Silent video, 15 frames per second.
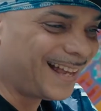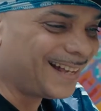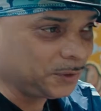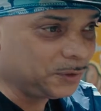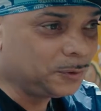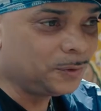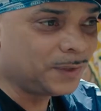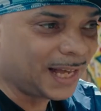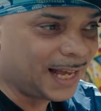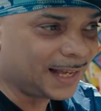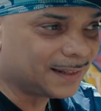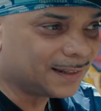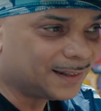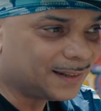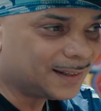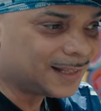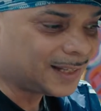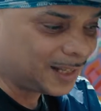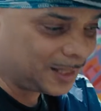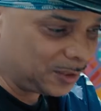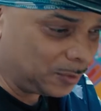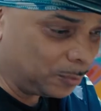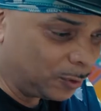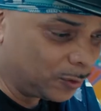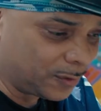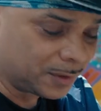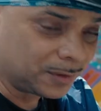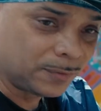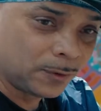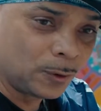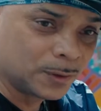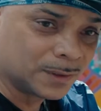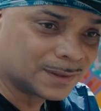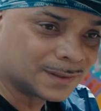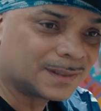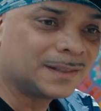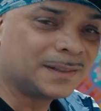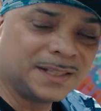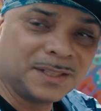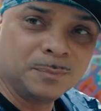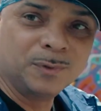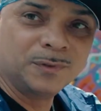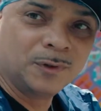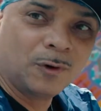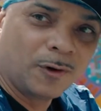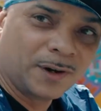and you do that, you move on the floor, then you move the